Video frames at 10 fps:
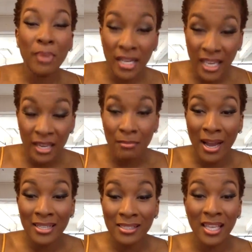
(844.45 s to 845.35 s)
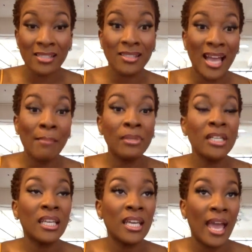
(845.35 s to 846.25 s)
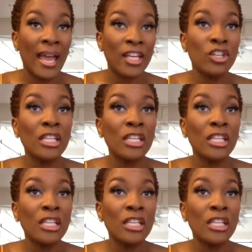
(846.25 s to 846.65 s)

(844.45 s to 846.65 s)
Again, mindset. Stop looking at,